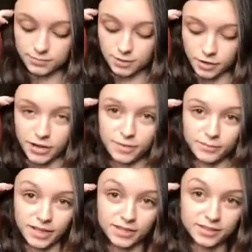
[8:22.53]
sorry, I'm,
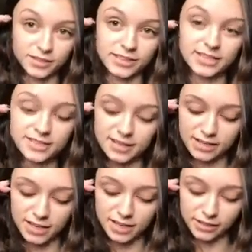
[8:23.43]
like, looking
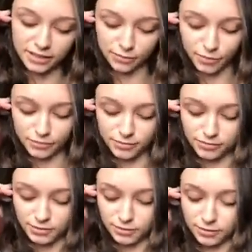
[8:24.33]
down. I kind of, like, wrote
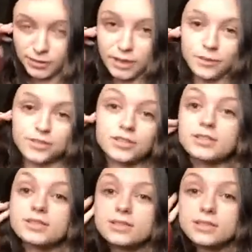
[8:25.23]
little, like,
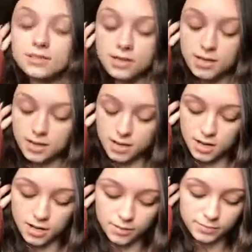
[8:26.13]
questions
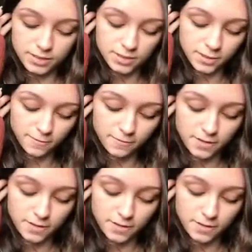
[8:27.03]
and stuff.